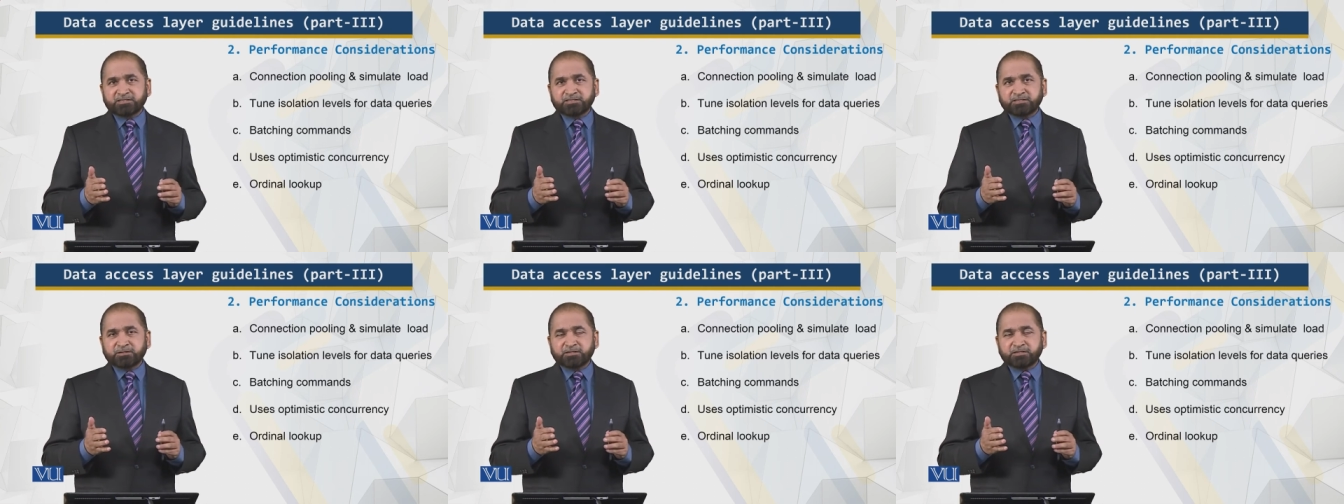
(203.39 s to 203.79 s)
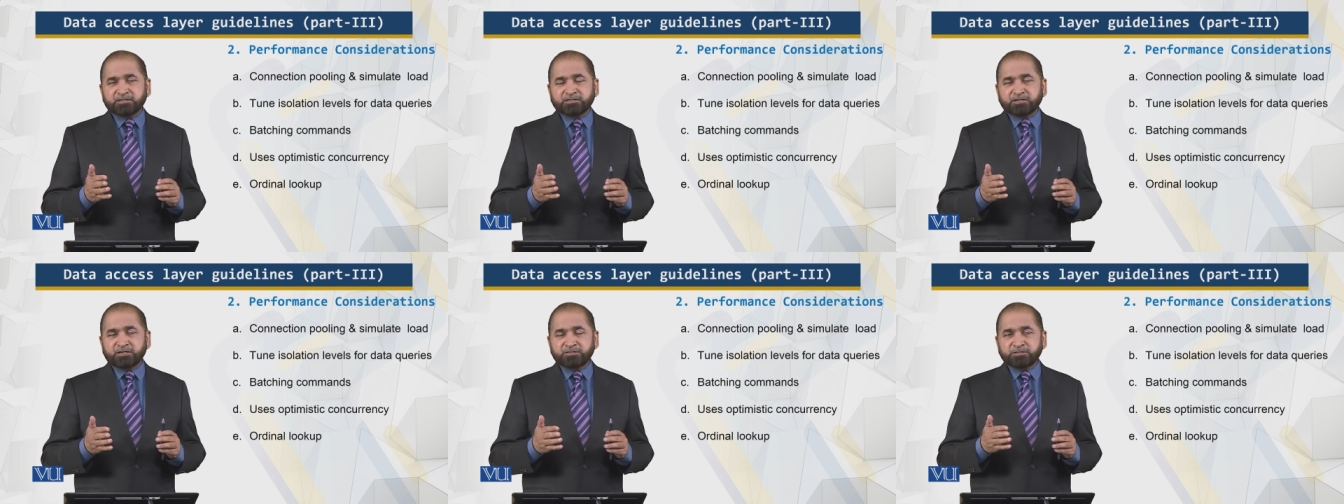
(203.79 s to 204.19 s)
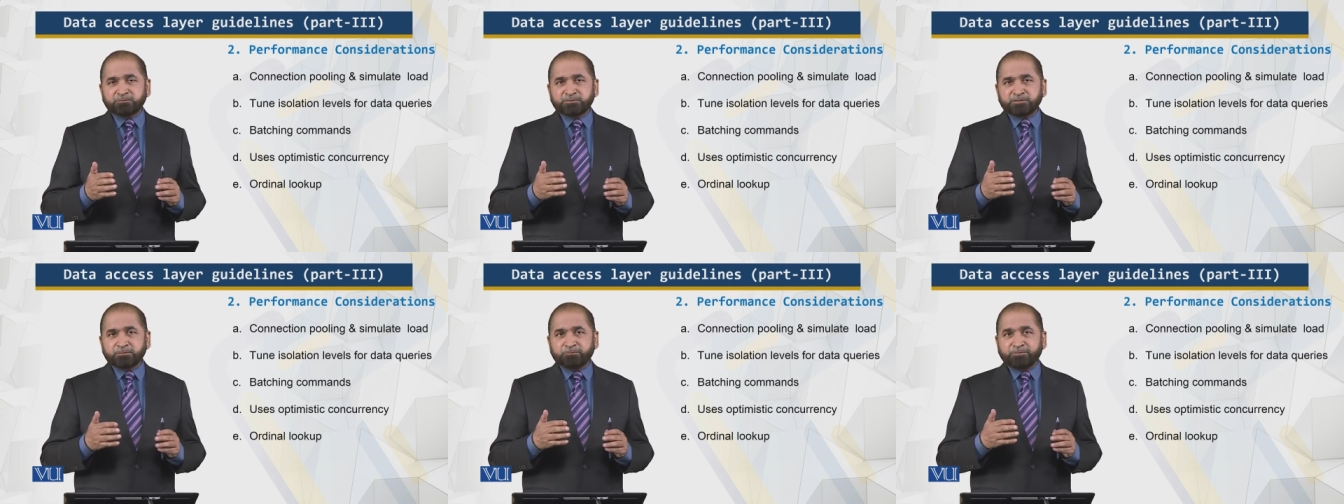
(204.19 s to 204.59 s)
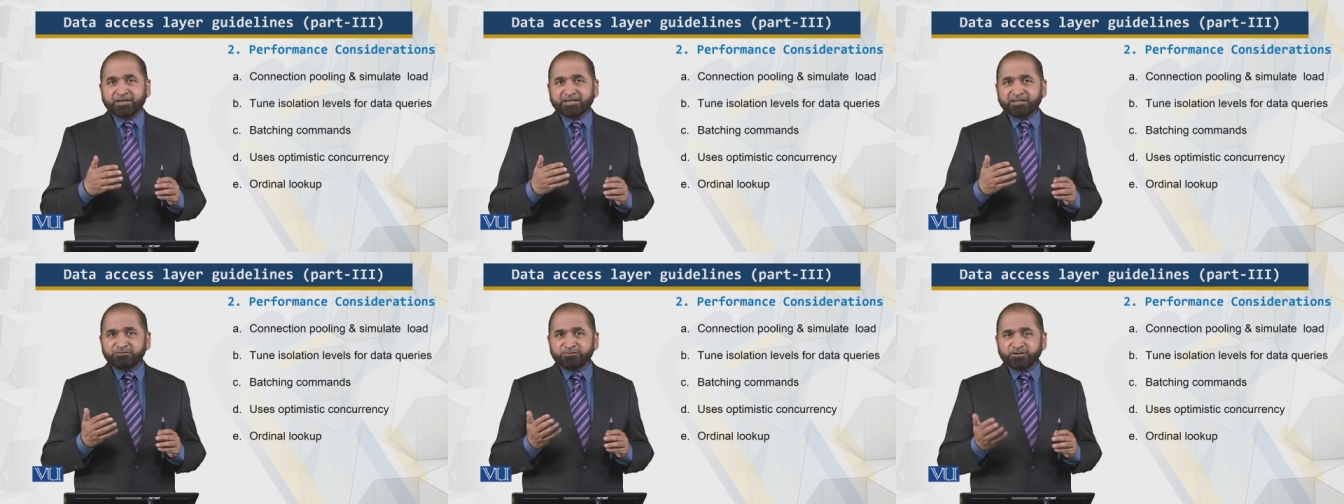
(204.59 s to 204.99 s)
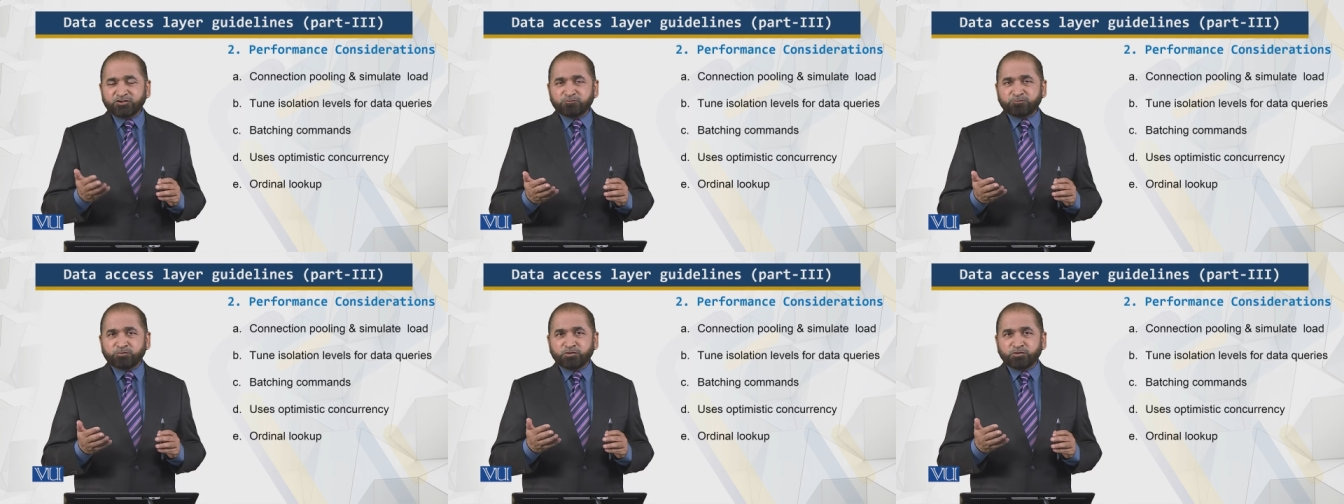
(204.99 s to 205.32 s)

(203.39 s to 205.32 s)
the, the the the benefit of